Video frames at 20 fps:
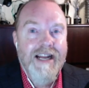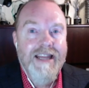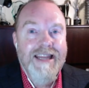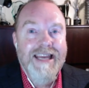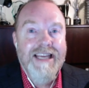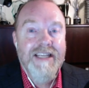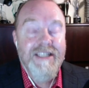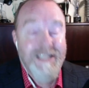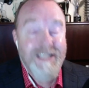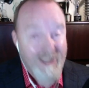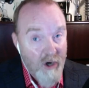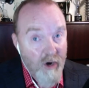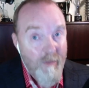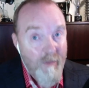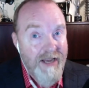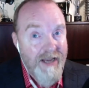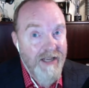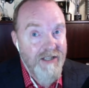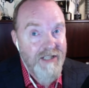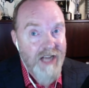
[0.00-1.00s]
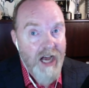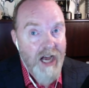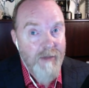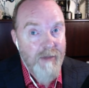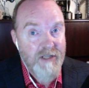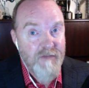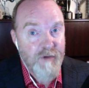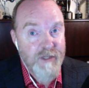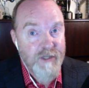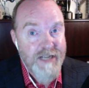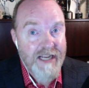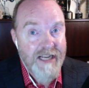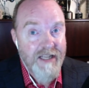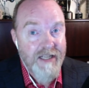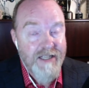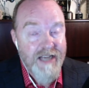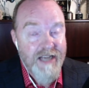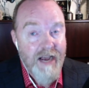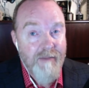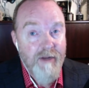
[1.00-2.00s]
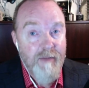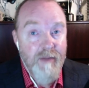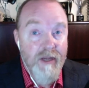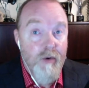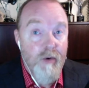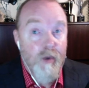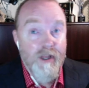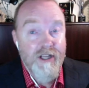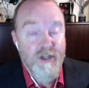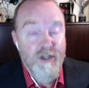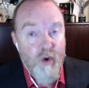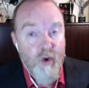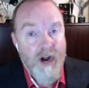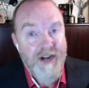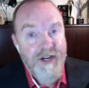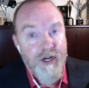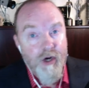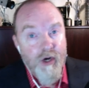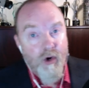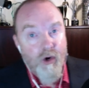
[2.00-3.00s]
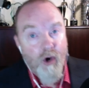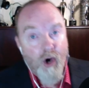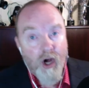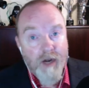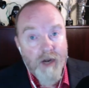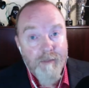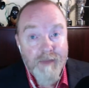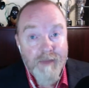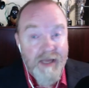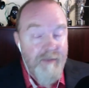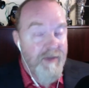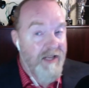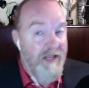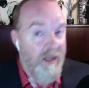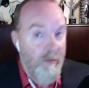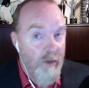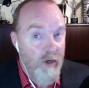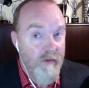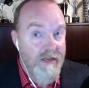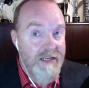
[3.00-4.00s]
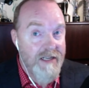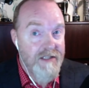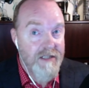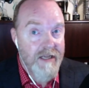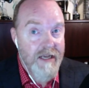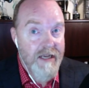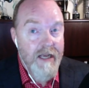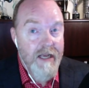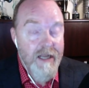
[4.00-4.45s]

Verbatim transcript: to thank Sarah Megan Thomas for taking the time to be with us right here on Meet Me at the Movies,